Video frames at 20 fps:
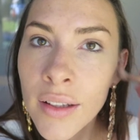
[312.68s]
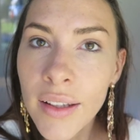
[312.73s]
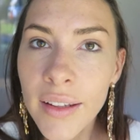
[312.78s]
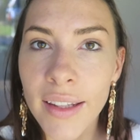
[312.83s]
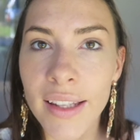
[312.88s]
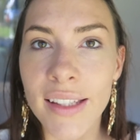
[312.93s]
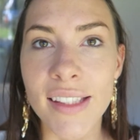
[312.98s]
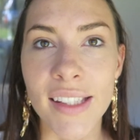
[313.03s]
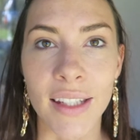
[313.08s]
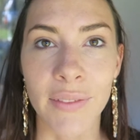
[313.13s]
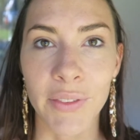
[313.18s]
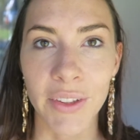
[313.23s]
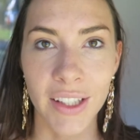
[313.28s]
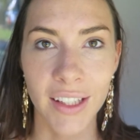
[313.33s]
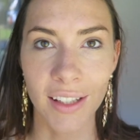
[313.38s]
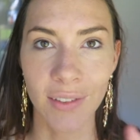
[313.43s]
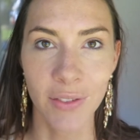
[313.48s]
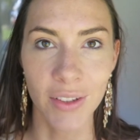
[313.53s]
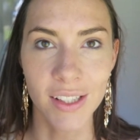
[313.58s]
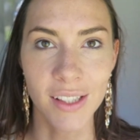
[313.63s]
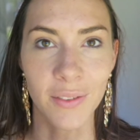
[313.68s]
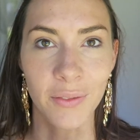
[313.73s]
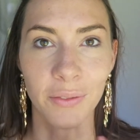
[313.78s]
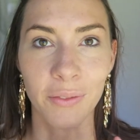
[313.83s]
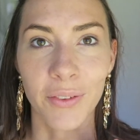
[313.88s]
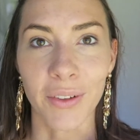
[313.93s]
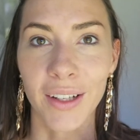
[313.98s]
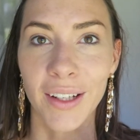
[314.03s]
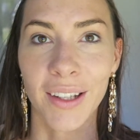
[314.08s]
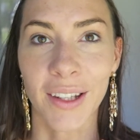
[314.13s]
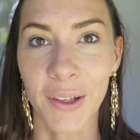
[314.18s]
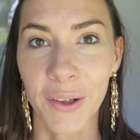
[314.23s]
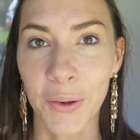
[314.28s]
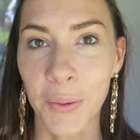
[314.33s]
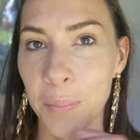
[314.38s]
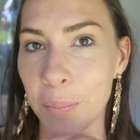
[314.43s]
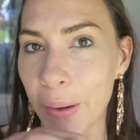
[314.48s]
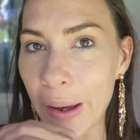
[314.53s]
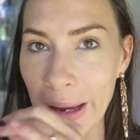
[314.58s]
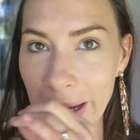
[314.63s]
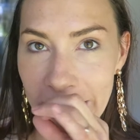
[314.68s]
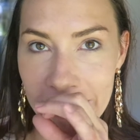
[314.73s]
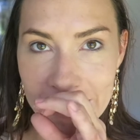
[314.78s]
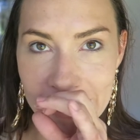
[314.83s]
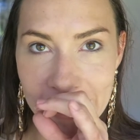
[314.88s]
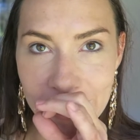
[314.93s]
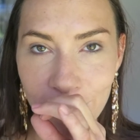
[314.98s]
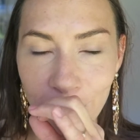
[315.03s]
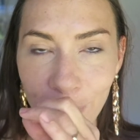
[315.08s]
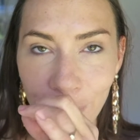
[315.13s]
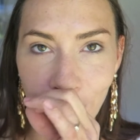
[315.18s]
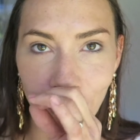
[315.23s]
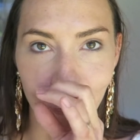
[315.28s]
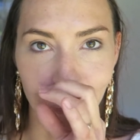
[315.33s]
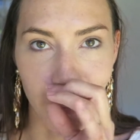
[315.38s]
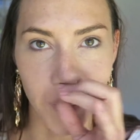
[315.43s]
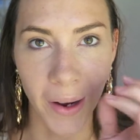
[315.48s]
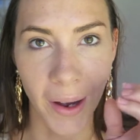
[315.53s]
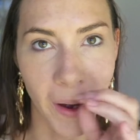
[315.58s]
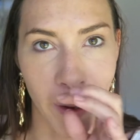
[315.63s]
That's gonna give us a really good base for